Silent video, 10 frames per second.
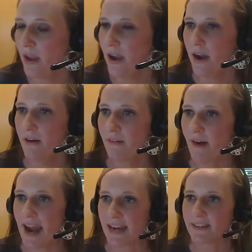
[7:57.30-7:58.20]
All
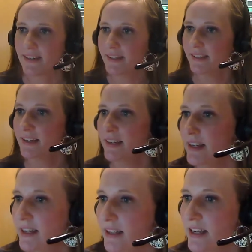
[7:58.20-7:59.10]
right.
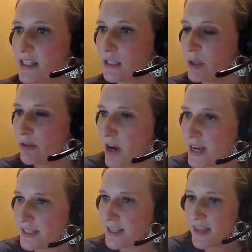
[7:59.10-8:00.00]
Let's move
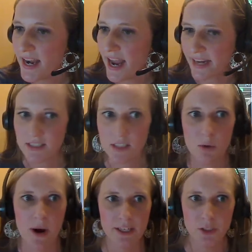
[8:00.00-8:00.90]
on to next
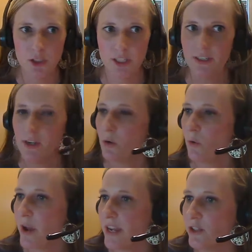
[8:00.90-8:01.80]
question,
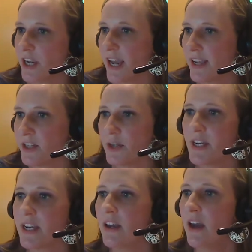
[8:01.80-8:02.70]
which is
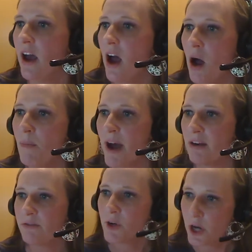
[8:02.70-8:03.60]
using a
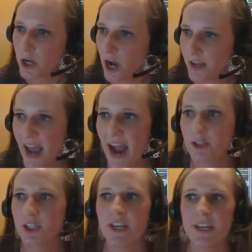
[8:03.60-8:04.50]
button for a call to
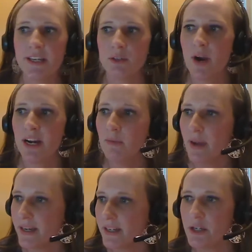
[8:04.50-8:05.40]
action is
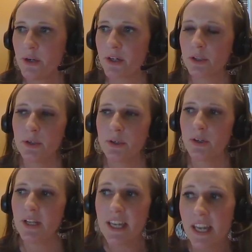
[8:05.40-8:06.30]
recommended to include
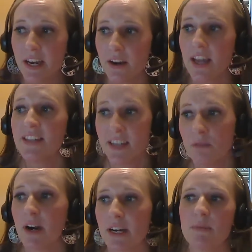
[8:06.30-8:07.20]
click here. Is it
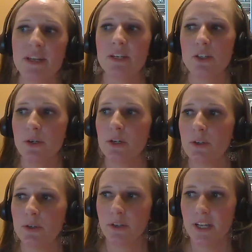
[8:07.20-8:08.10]
recommended to
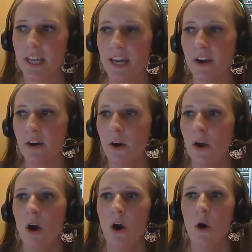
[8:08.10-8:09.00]
include click here
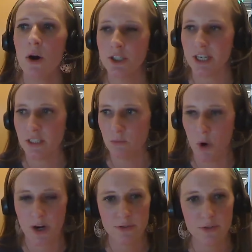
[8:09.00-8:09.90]
or just
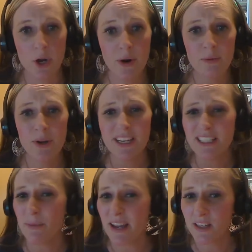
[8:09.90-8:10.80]
more? So it really
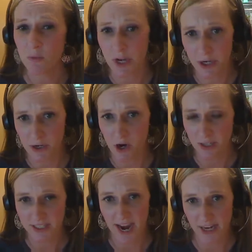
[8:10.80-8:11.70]
depends on what your
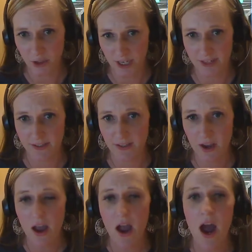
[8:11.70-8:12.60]
call to action is.
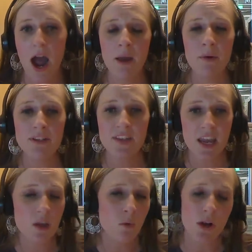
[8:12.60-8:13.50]
I would say
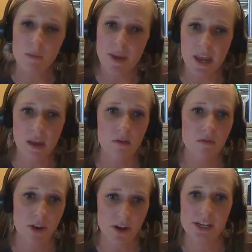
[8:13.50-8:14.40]
you want to be
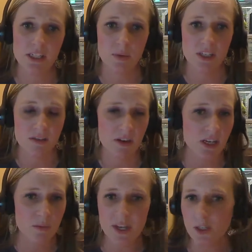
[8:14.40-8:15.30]
very specific,
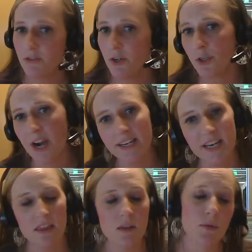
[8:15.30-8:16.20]
especially if you're trying to
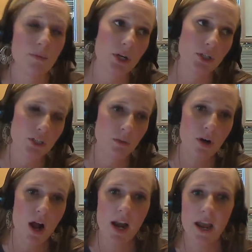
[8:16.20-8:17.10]
get them to purchase a
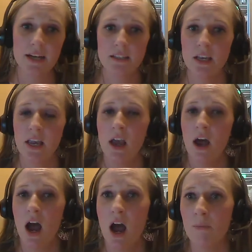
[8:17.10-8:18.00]
product.
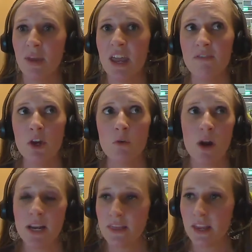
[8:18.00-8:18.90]
If you're
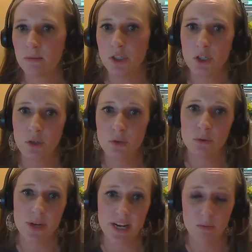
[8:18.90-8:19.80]
wanting them to
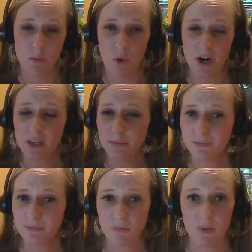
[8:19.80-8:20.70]
read more,
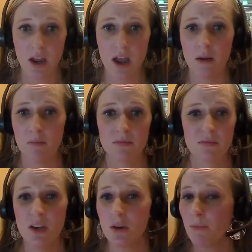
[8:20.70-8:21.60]

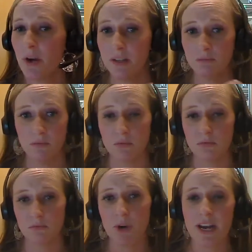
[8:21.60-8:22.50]
you could put
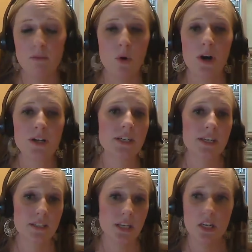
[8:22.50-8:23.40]
read more to
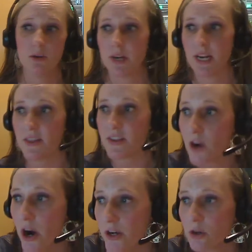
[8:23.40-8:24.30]
continue reading this
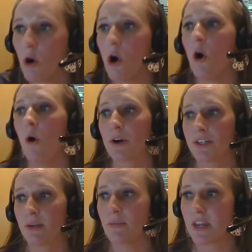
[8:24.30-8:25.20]
article or
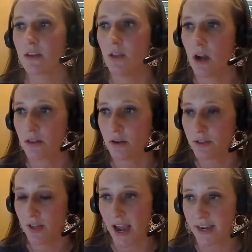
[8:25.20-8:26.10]
something along
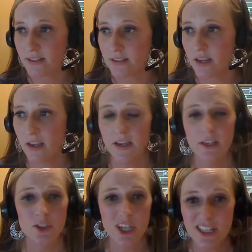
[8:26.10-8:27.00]
those lines.
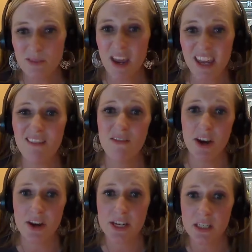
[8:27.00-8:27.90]
Just make it
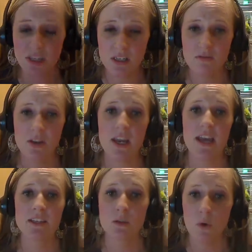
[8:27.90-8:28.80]
very specific
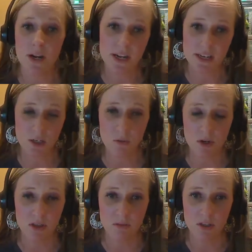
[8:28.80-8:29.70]
as to what it is you
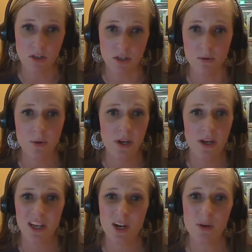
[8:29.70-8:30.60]
want them to do.
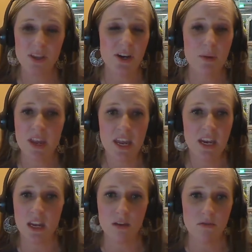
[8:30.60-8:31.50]
You don't want there to be
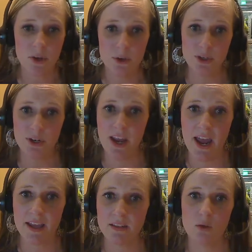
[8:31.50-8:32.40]
any confusion
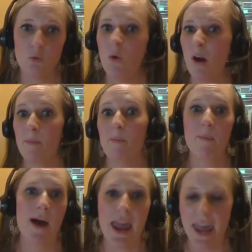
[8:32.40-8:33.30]
as to what
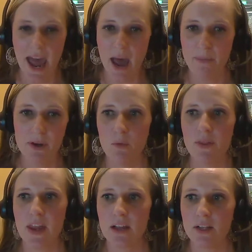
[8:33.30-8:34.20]
might happen
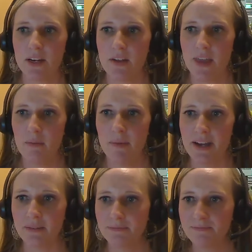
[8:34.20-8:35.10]
when they click on that
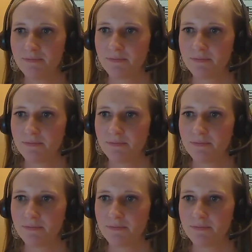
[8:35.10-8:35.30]
button.